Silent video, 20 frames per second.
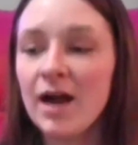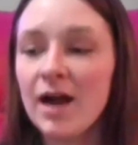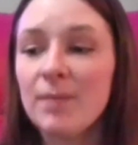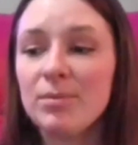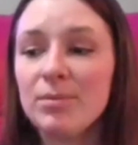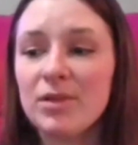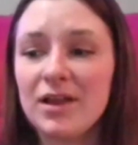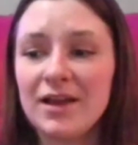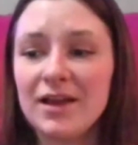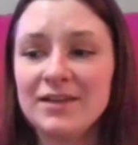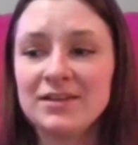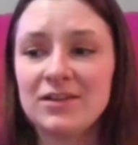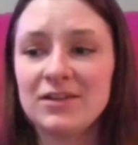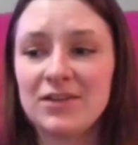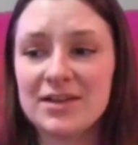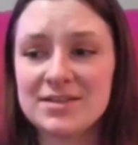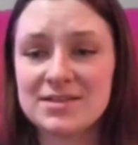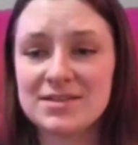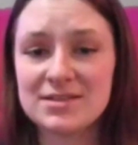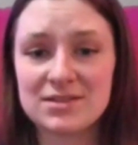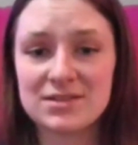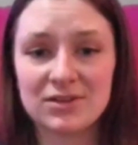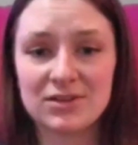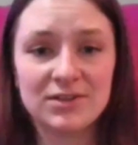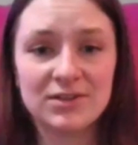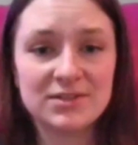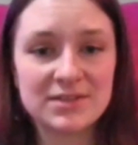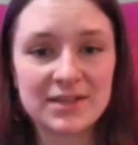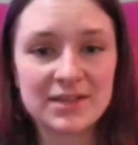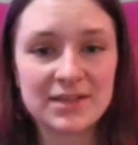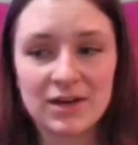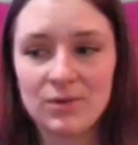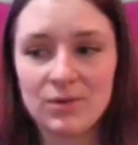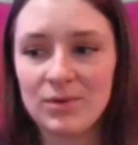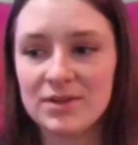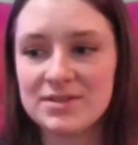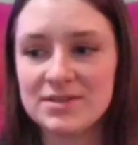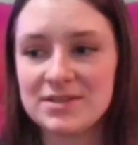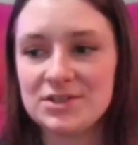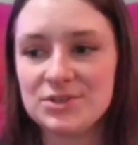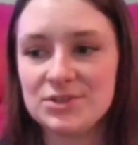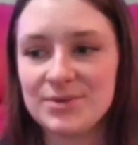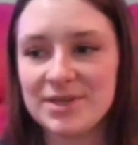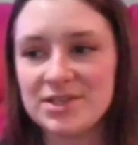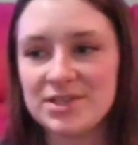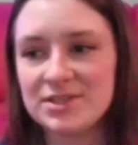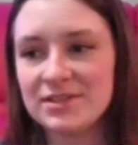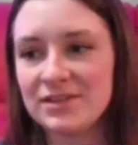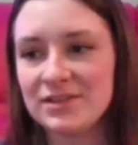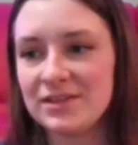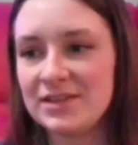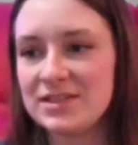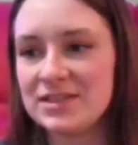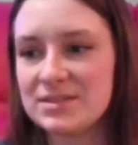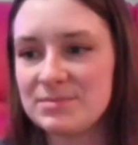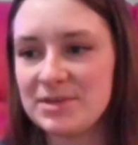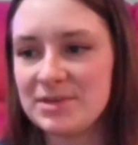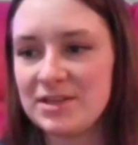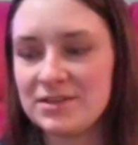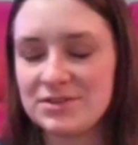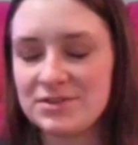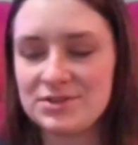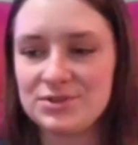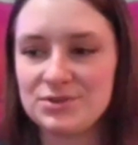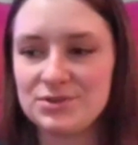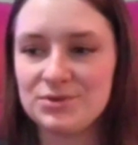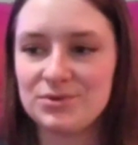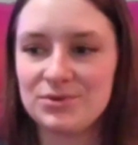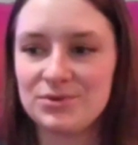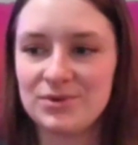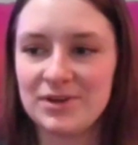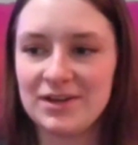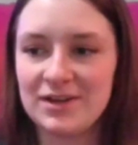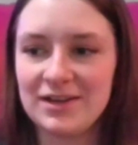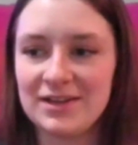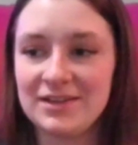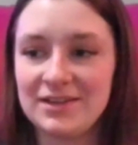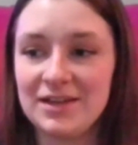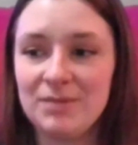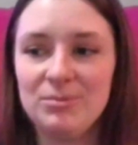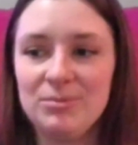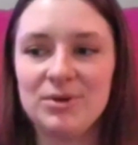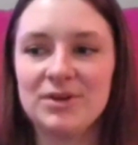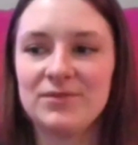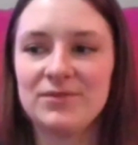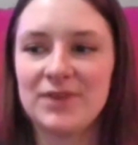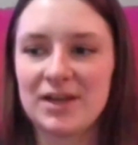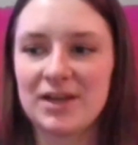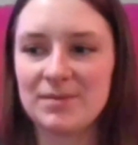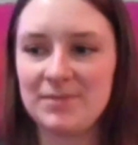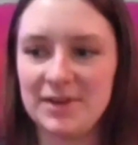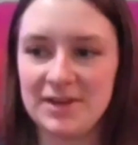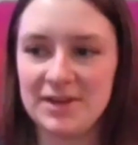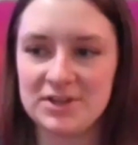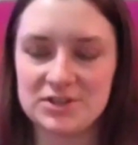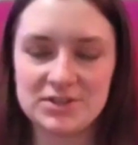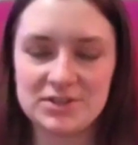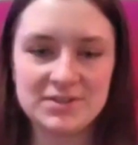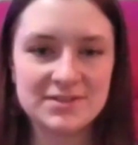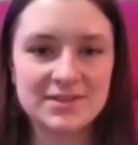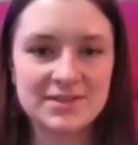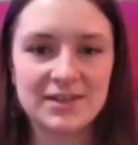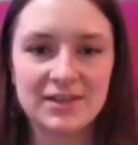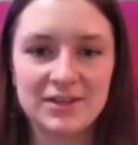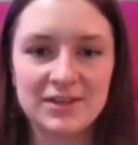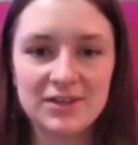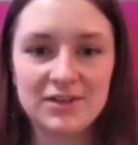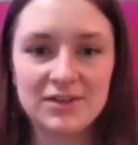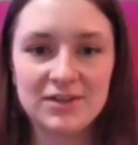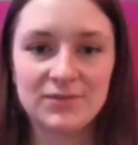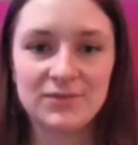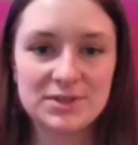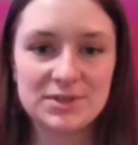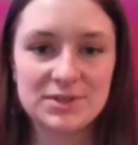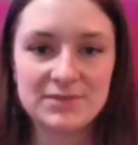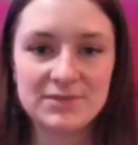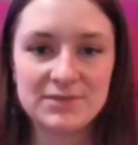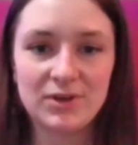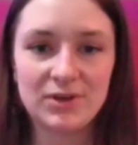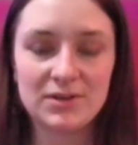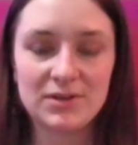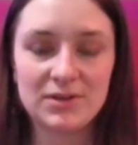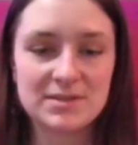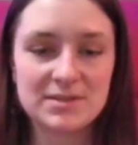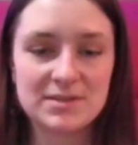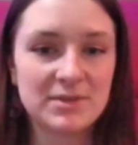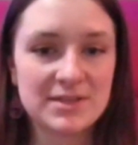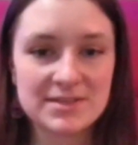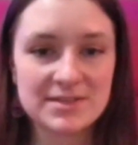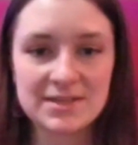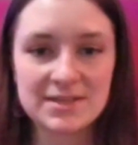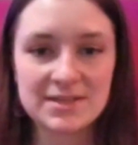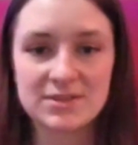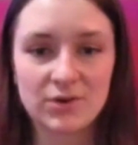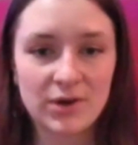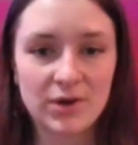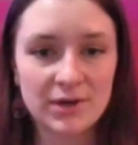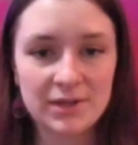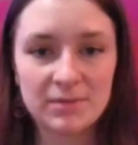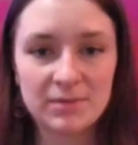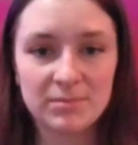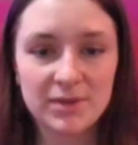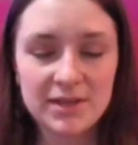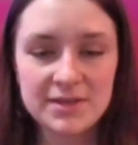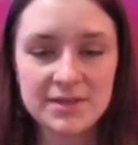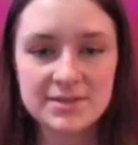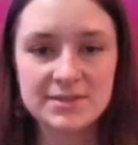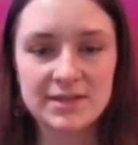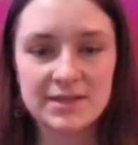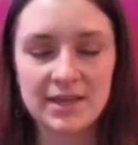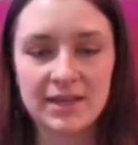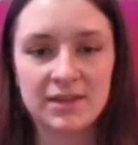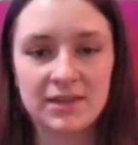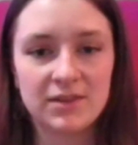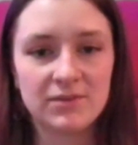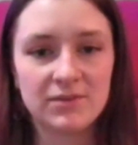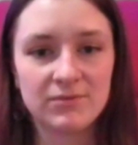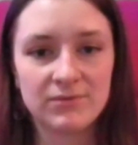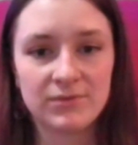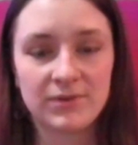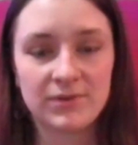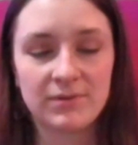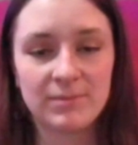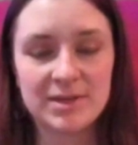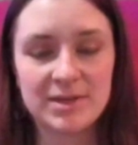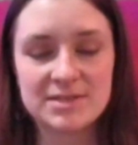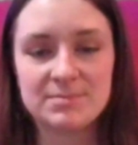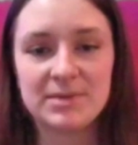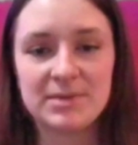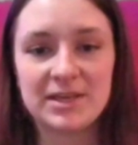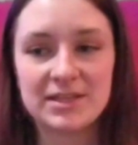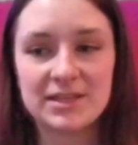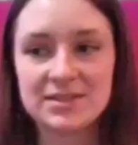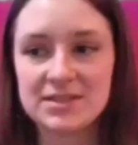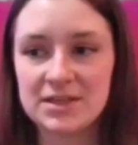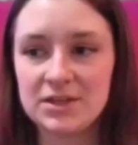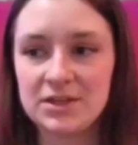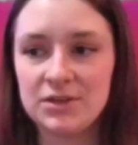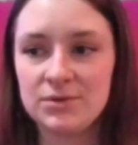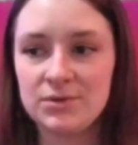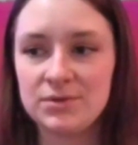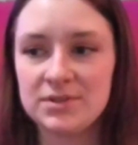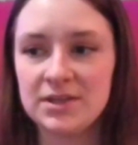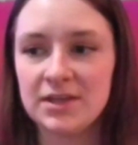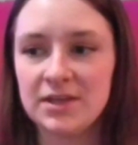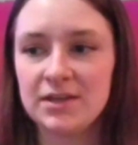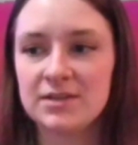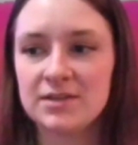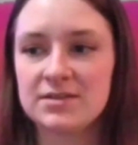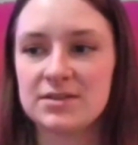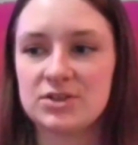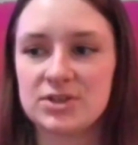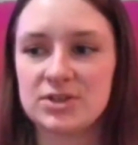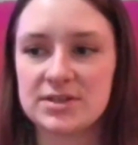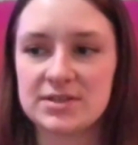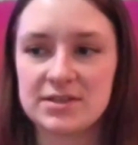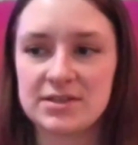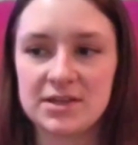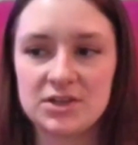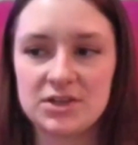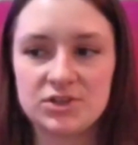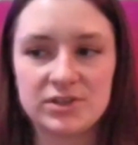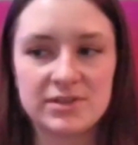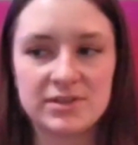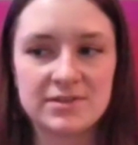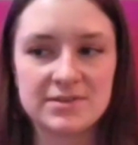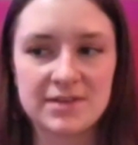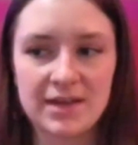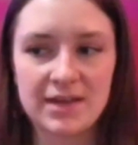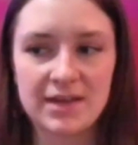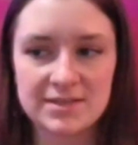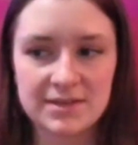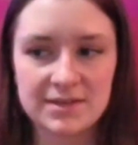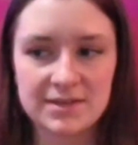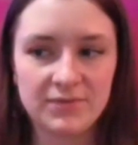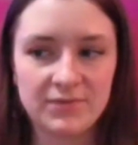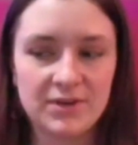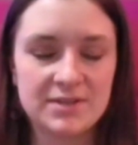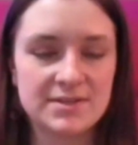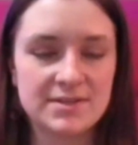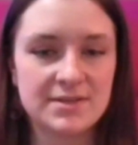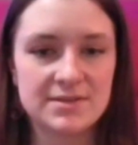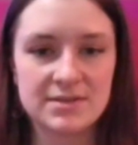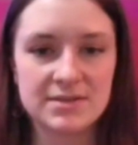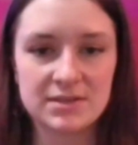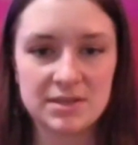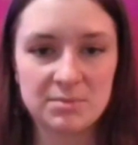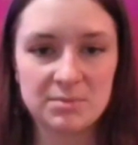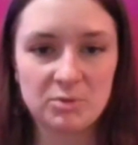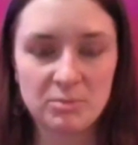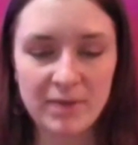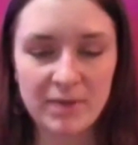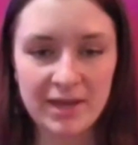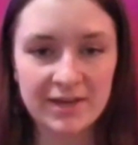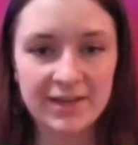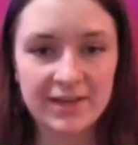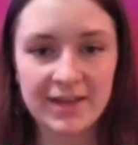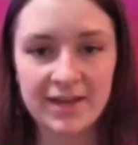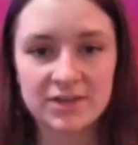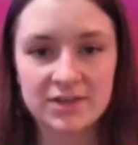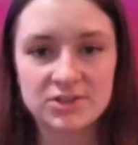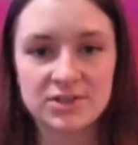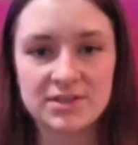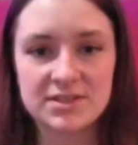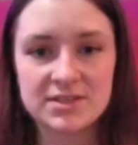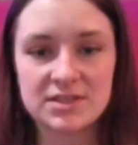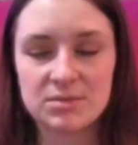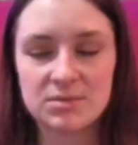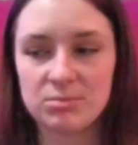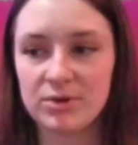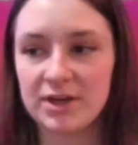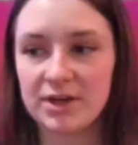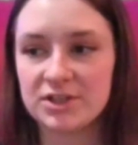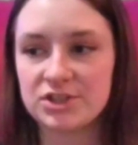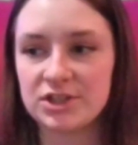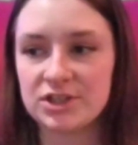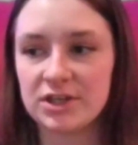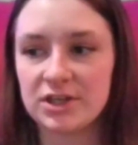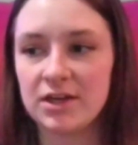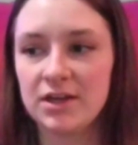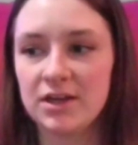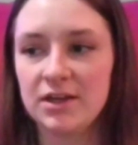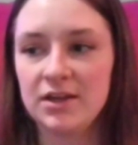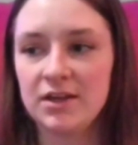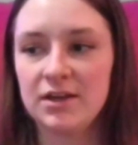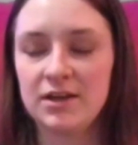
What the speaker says: Applying the lessons learned to the Erehwon situation leads me to a number of recommendations. First of all, some of these things are already in place and they must be continued, such as sanctions, asset freezes, and diplomatic actions to pressure